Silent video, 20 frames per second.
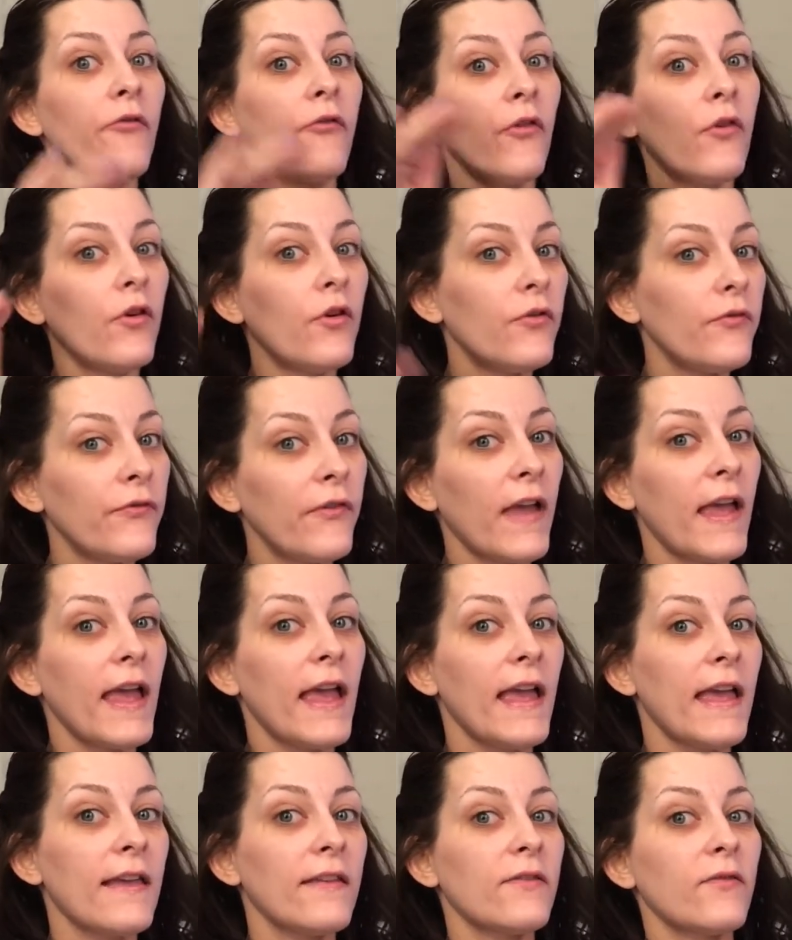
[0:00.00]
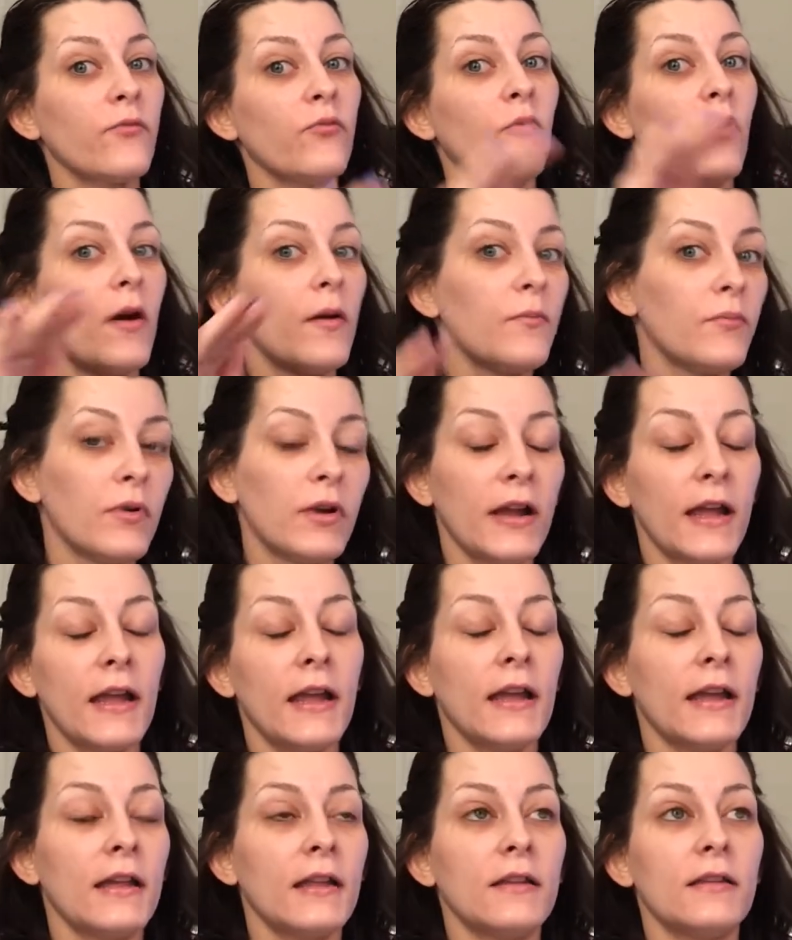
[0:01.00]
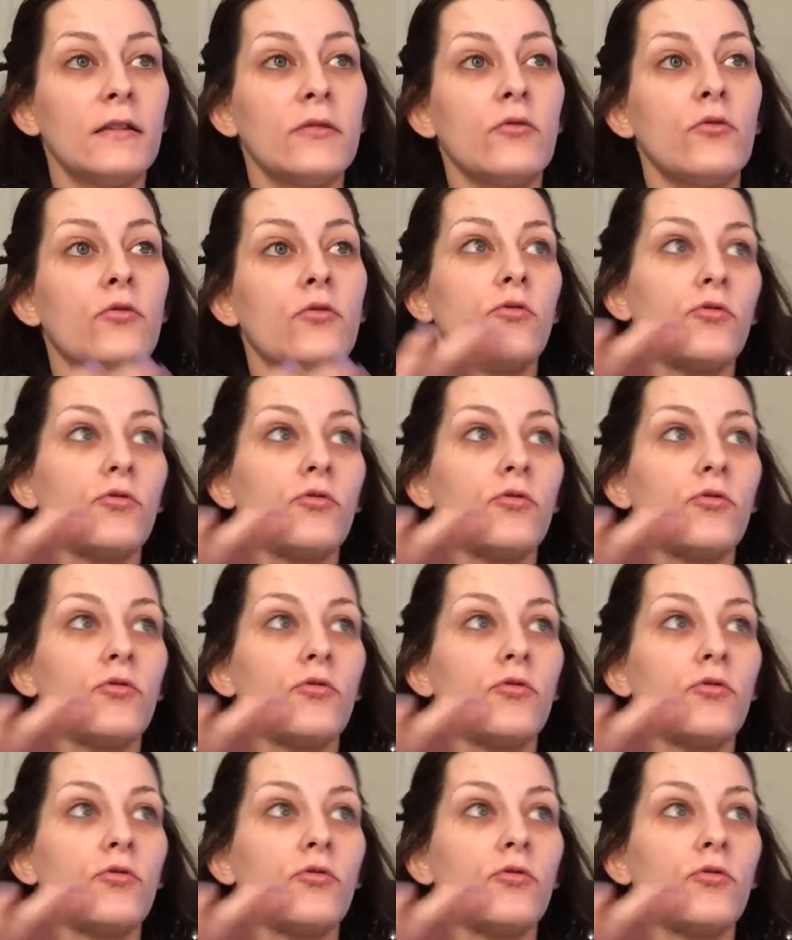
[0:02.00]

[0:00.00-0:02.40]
full face, one brand,